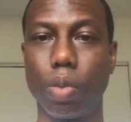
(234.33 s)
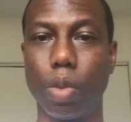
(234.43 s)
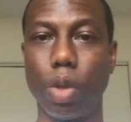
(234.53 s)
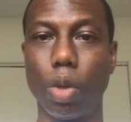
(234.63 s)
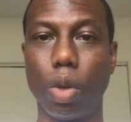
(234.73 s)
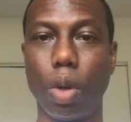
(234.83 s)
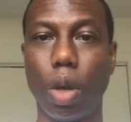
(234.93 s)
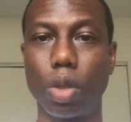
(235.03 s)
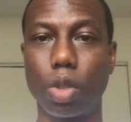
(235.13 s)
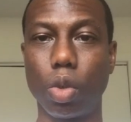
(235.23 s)
You'll
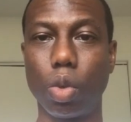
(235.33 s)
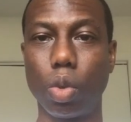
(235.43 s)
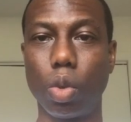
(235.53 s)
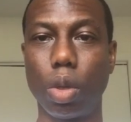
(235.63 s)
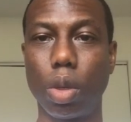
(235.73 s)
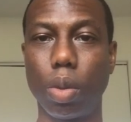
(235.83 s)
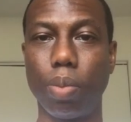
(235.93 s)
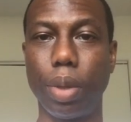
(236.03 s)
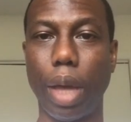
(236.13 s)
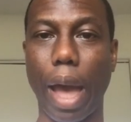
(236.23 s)
also
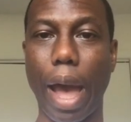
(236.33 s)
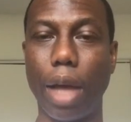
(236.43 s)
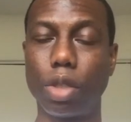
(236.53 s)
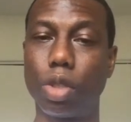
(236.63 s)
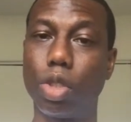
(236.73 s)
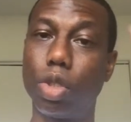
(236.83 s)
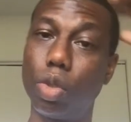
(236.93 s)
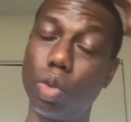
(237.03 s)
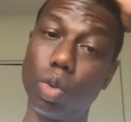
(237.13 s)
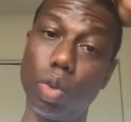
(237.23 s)
be asked
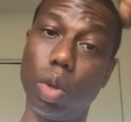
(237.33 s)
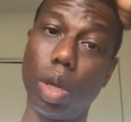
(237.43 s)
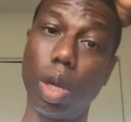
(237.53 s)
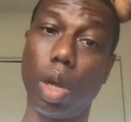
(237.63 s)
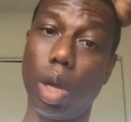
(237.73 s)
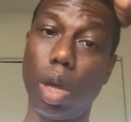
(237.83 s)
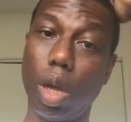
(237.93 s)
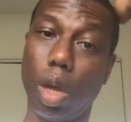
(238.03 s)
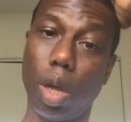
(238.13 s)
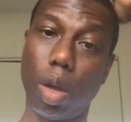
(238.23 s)
to
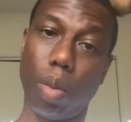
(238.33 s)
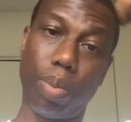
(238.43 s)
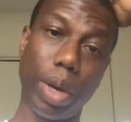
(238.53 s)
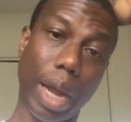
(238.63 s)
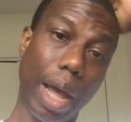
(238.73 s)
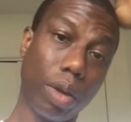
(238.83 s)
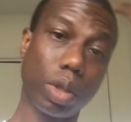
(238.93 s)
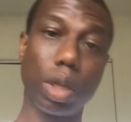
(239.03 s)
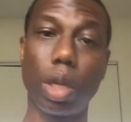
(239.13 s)
put out